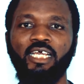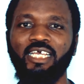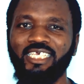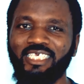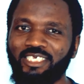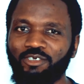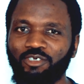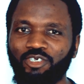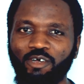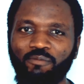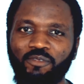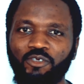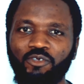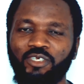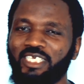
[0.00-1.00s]
it's still
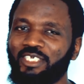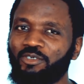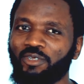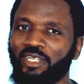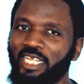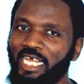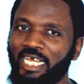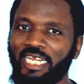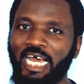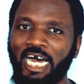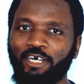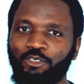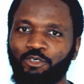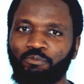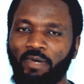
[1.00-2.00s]
something you need to learn
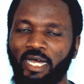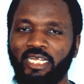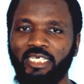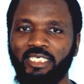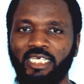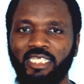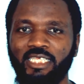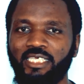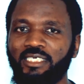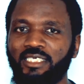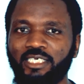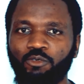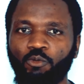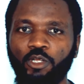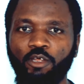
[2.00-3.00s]
how to manage. And
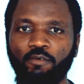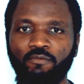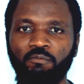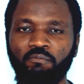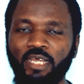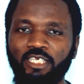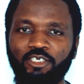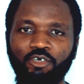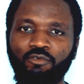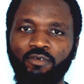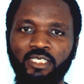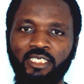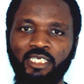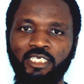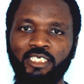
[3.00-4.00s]
this is one of the major
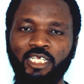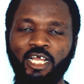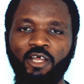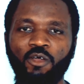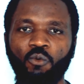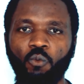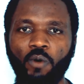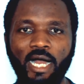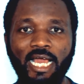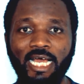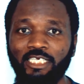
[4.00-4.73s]
reasons why